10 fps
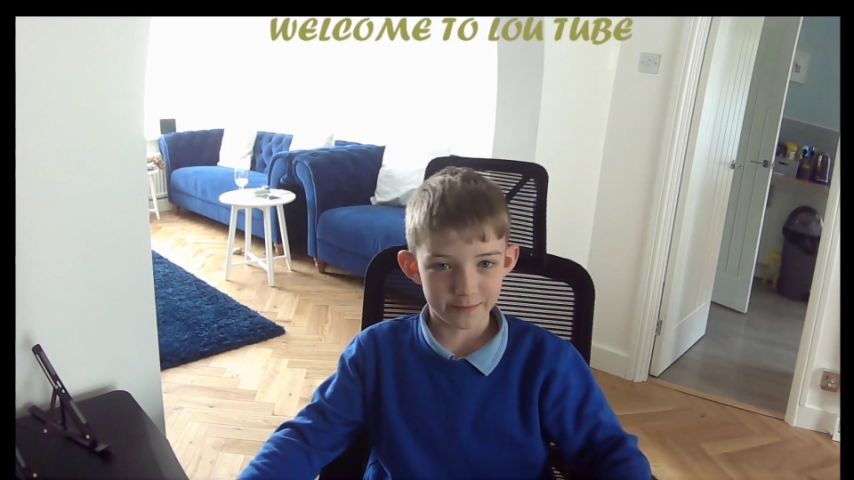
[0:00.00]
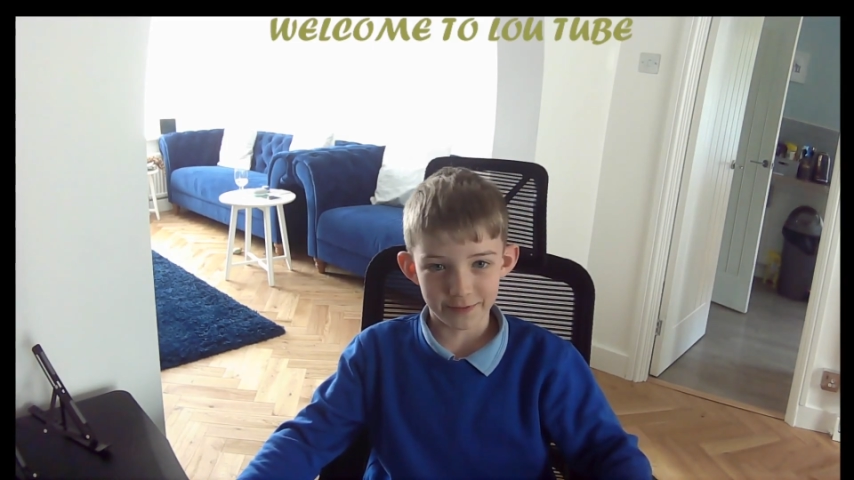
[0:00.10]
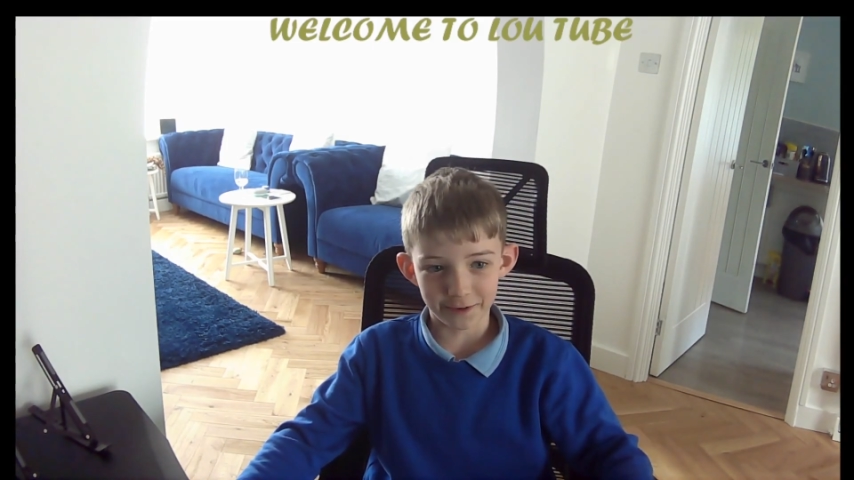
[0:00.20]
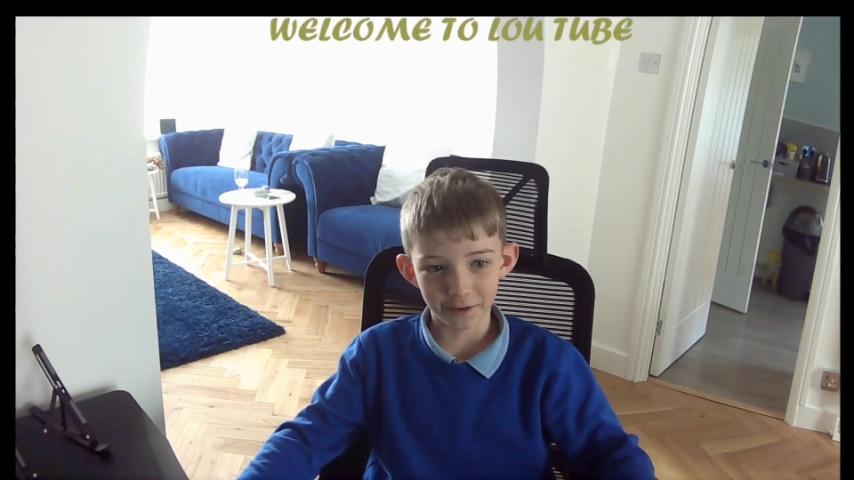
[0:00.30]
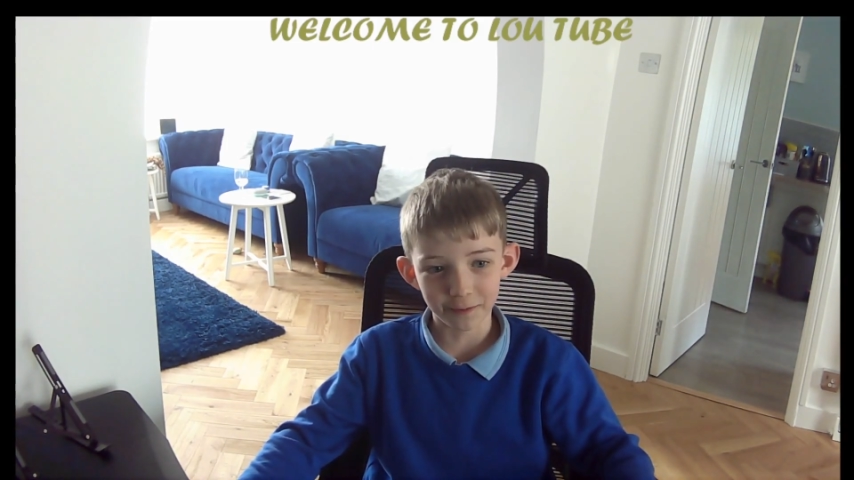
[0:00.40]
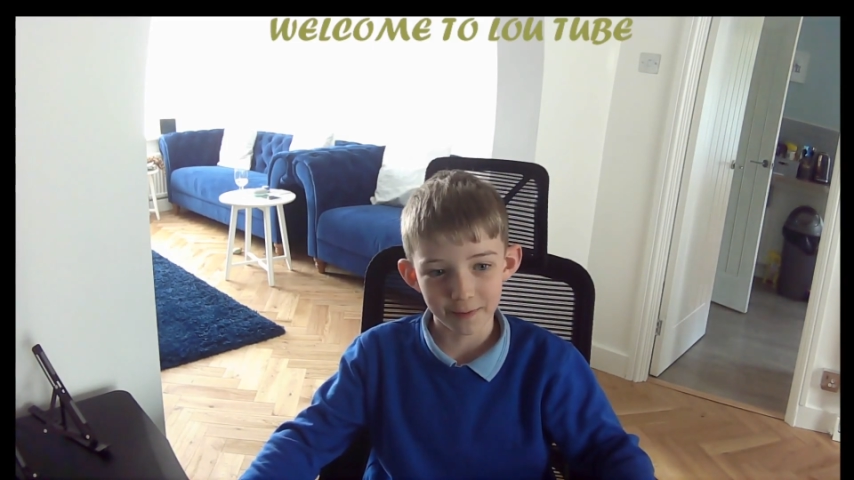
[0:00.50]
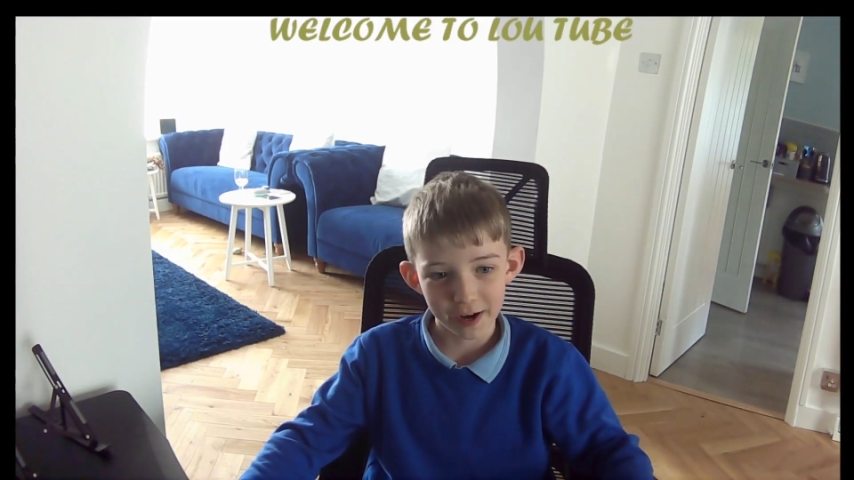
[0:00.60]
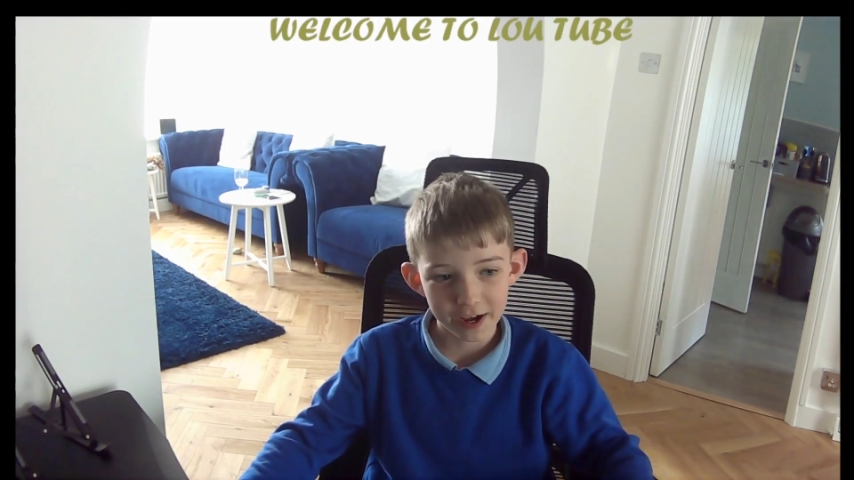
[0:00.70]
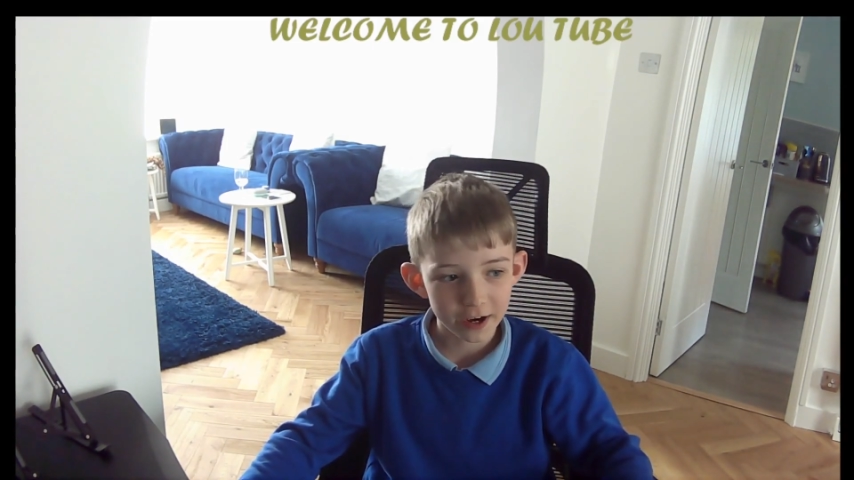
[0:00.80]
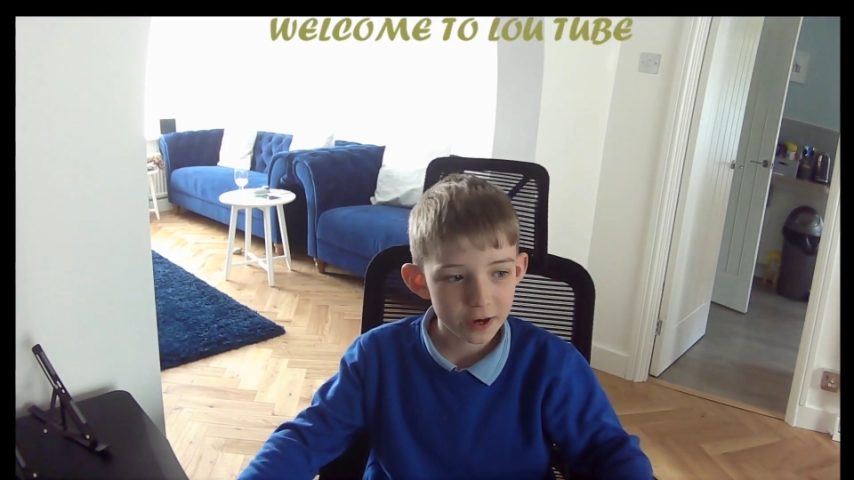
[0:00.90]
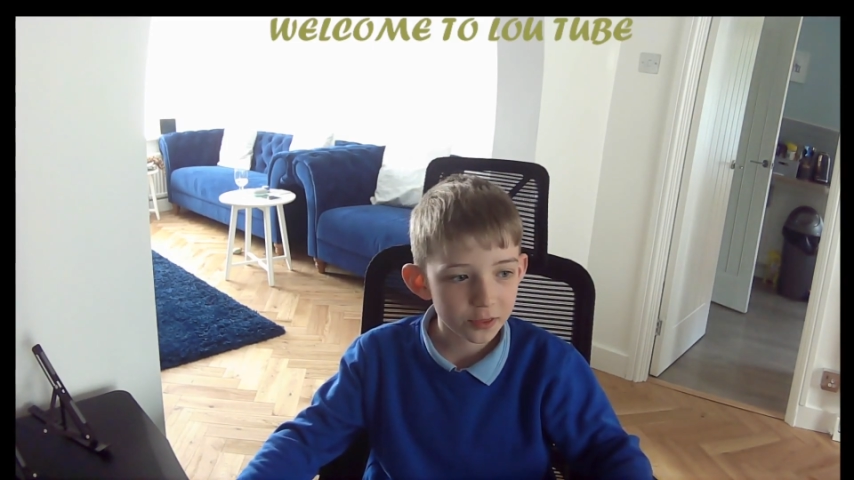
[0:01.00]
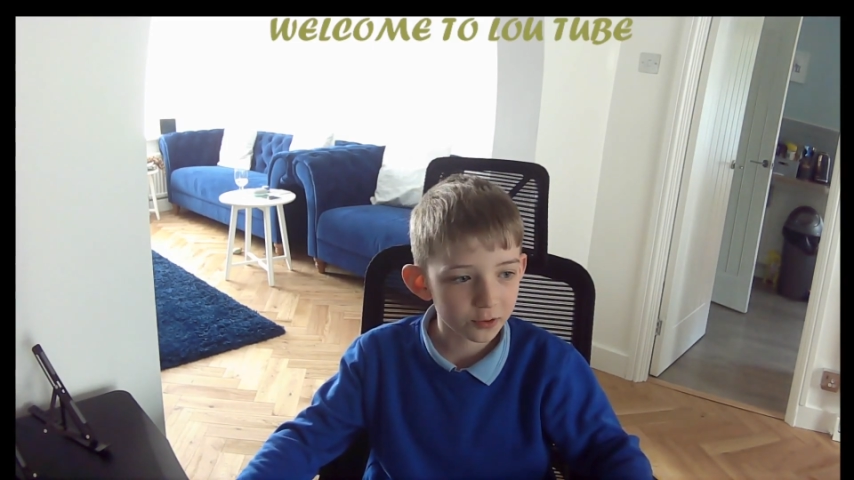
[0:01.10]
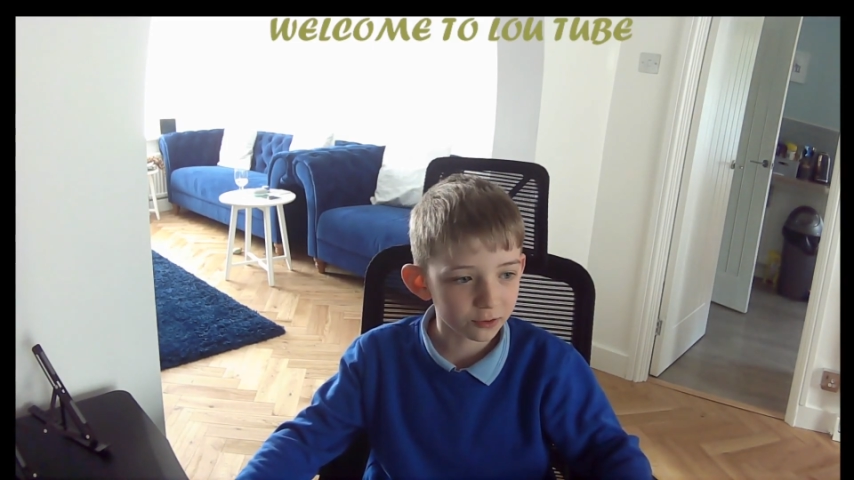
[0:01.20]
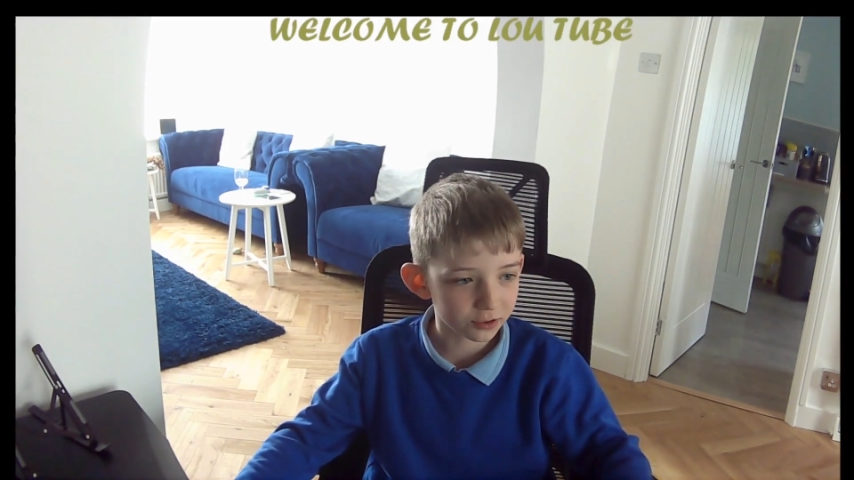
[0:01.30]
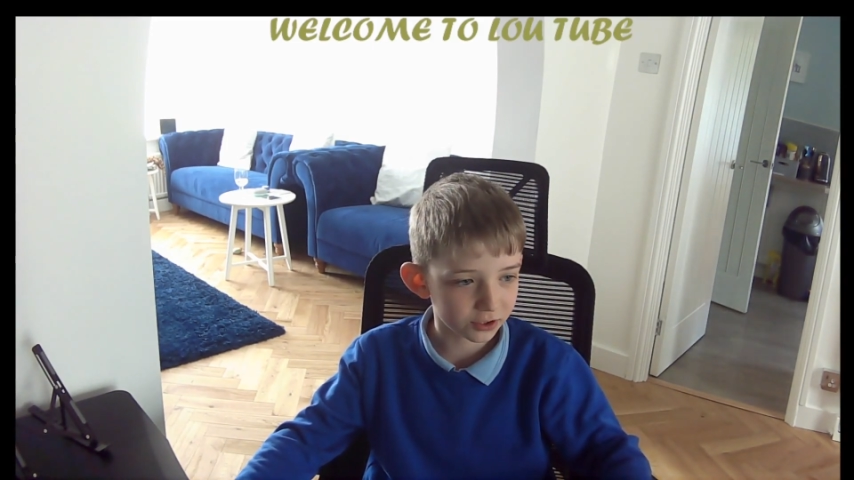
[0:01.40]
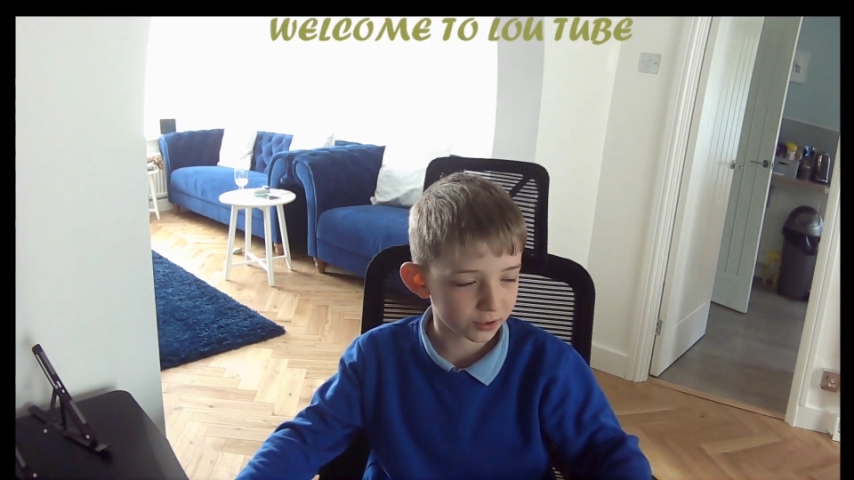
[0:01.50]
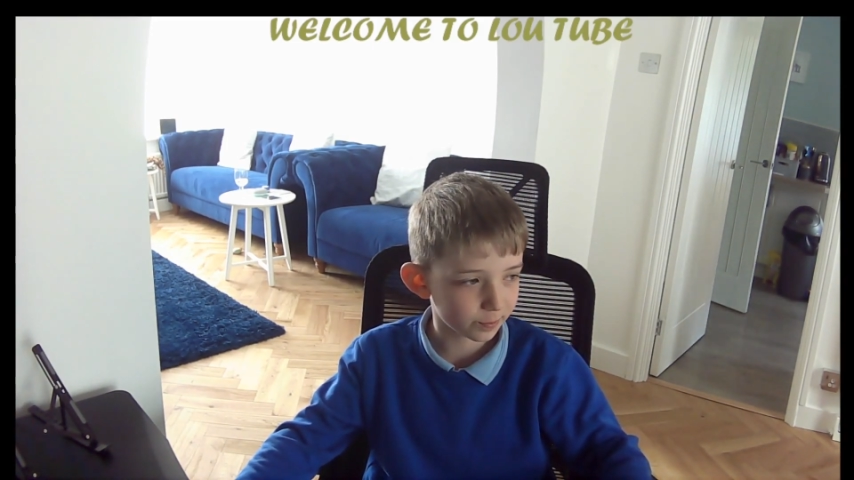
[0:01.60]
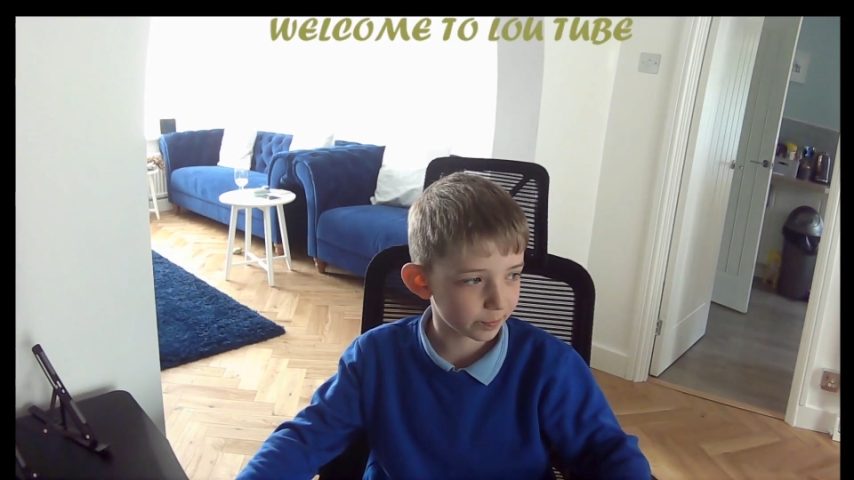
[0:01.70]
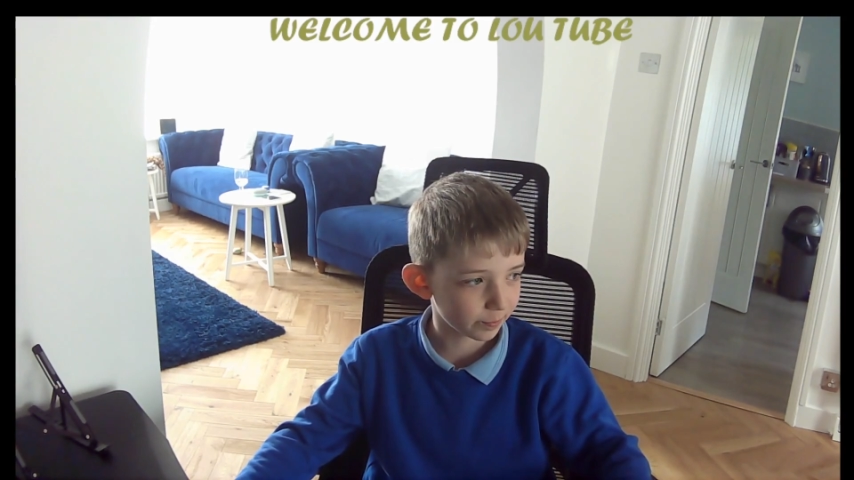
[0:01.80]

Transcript: Oh my, I thought